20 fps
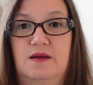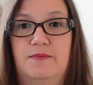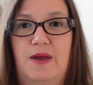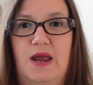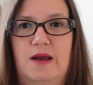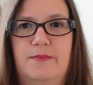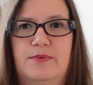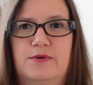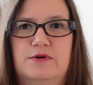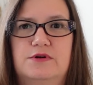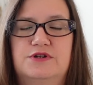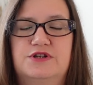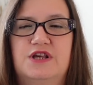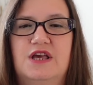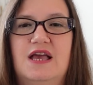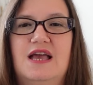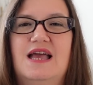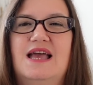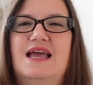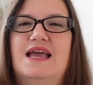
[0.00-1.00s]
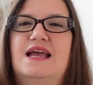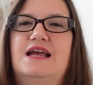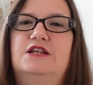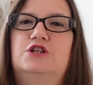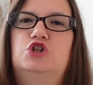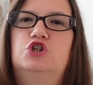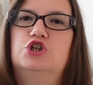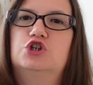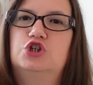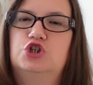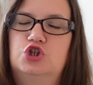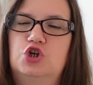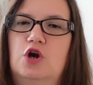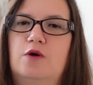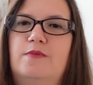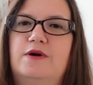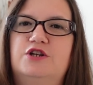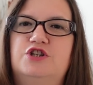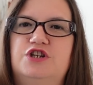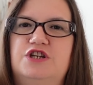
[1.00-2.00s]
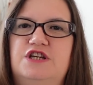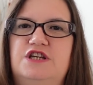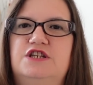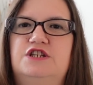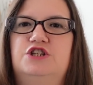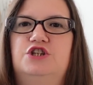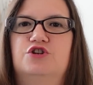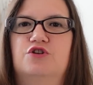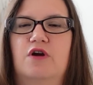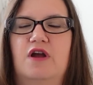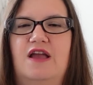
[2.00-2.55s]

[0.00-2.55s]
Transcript: papers. It's just so much easier